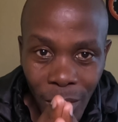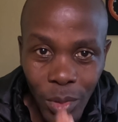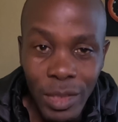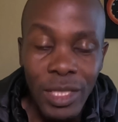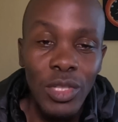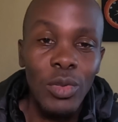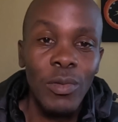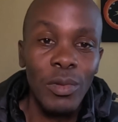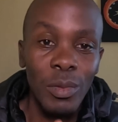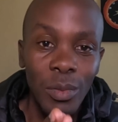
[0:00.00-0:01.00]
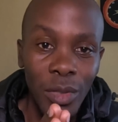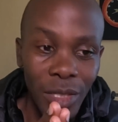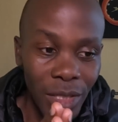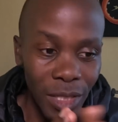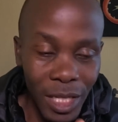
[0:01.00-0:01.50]
transition from
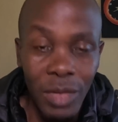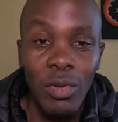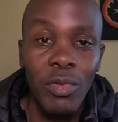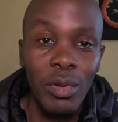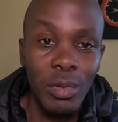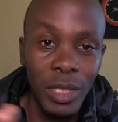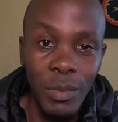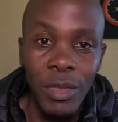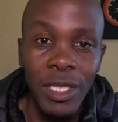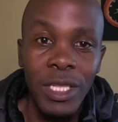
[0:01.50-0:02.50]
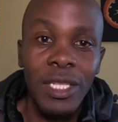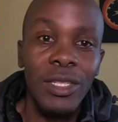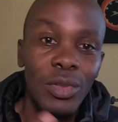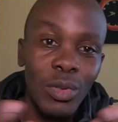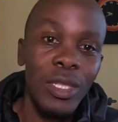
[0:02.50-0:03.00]
844 to CBC. It
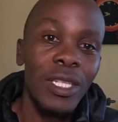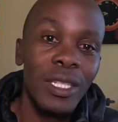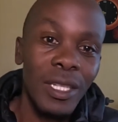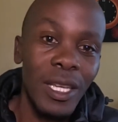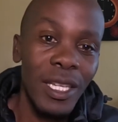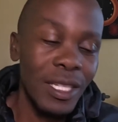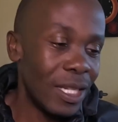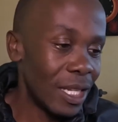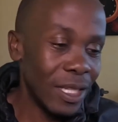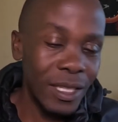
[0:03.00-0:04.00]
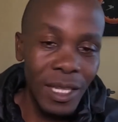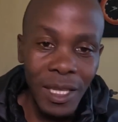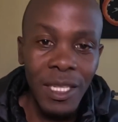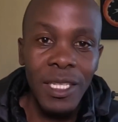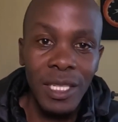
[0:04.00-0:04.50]
is not yet there.
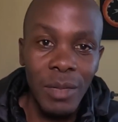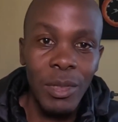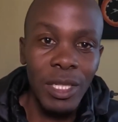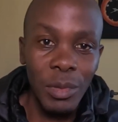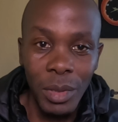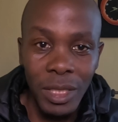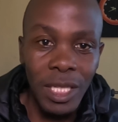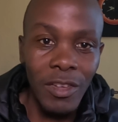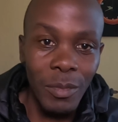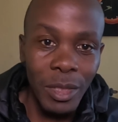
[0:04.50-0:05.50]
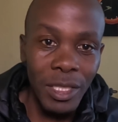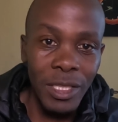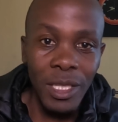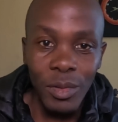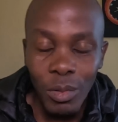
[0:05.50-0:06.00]
Nothing is happening with this government
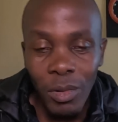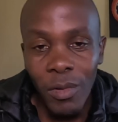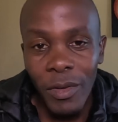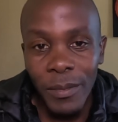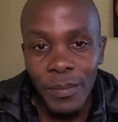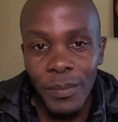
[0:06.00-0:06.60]
since they took over.